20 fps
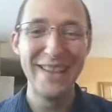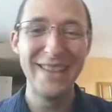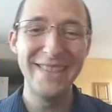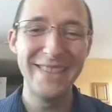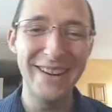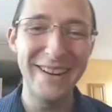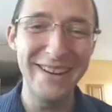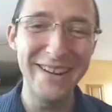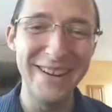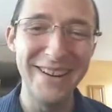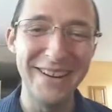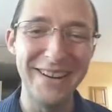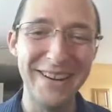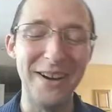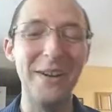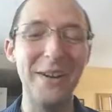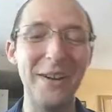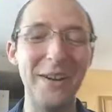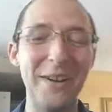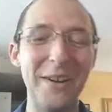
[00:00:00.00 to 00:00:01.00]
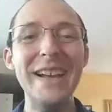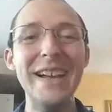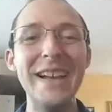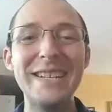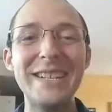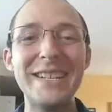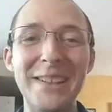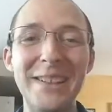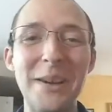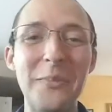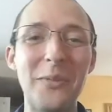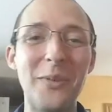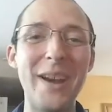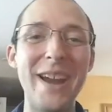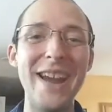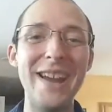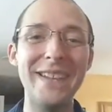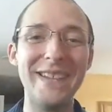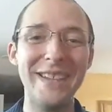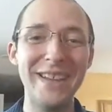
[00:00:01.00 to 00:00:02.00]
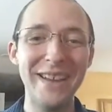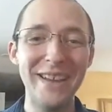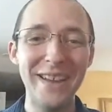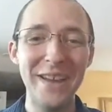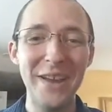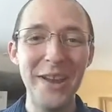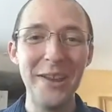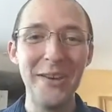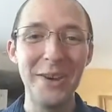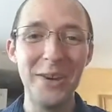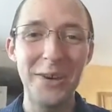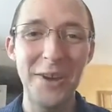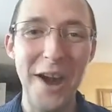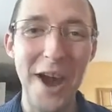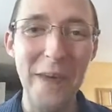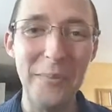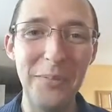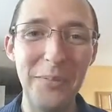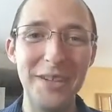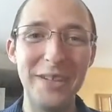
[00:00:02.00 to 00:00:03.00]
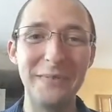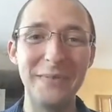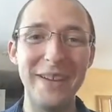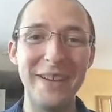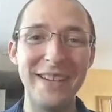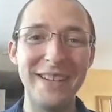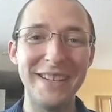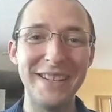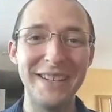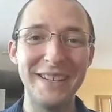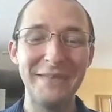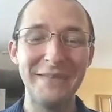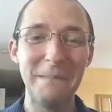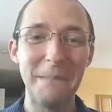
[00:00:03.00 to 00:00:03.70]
There you go. Celebrate your accomplishment